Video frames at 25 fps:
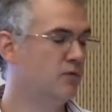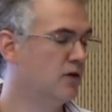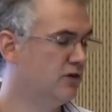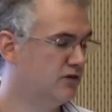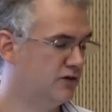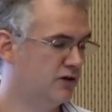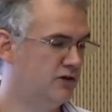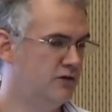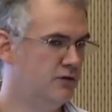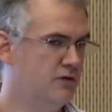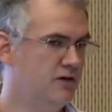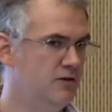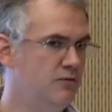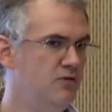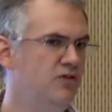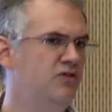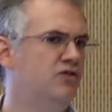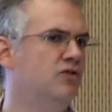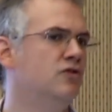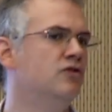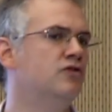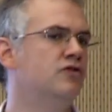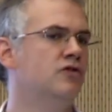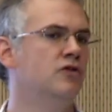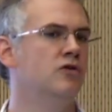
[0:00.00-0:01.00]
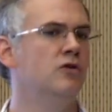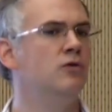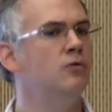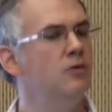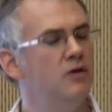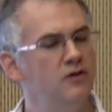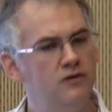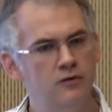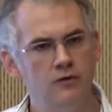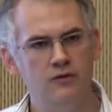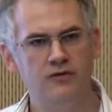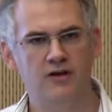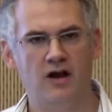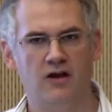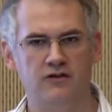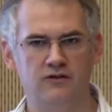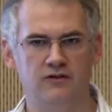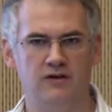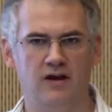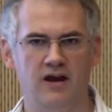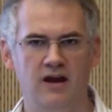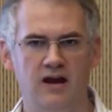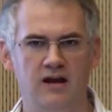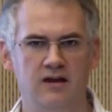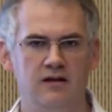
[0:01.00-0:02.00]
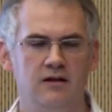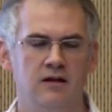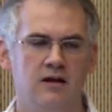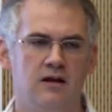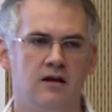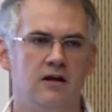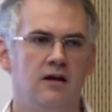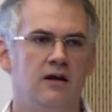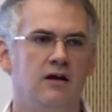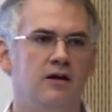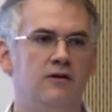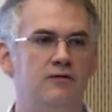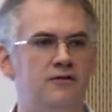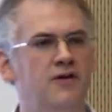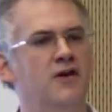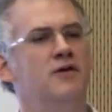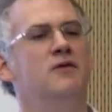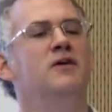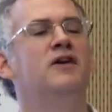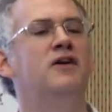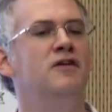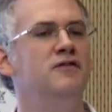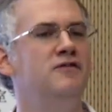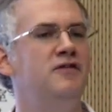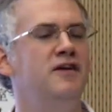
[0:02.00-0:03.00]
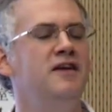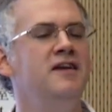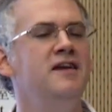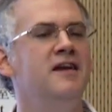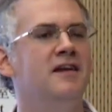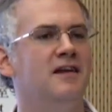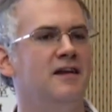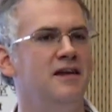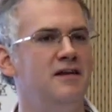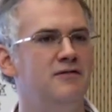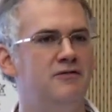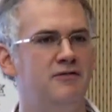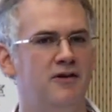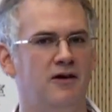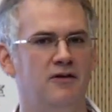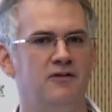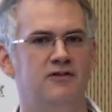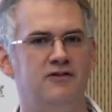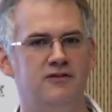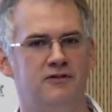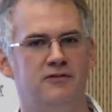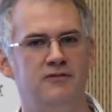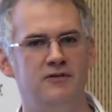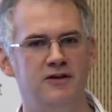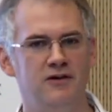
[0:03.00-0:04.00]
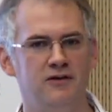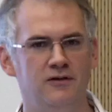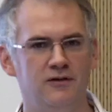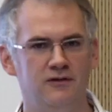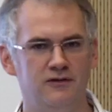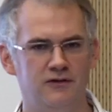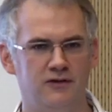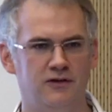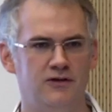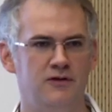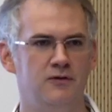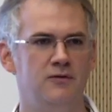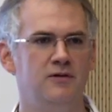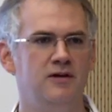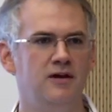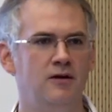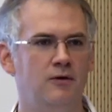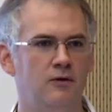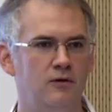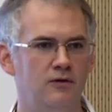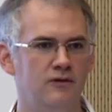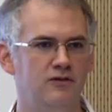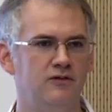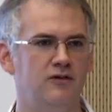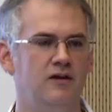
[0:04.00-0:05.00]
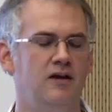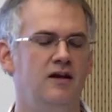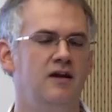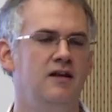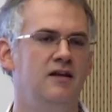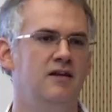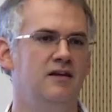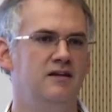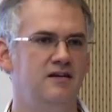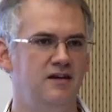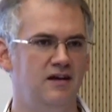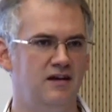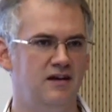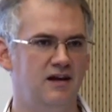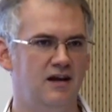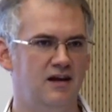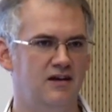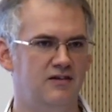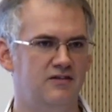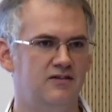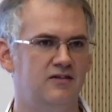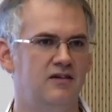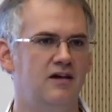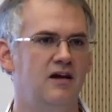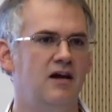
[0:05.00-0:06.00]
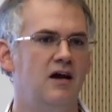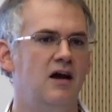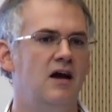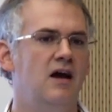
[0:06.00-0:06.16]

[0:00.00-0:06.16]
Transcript: security researcher who in 2008 very conveniently found severe security holes in the DNS,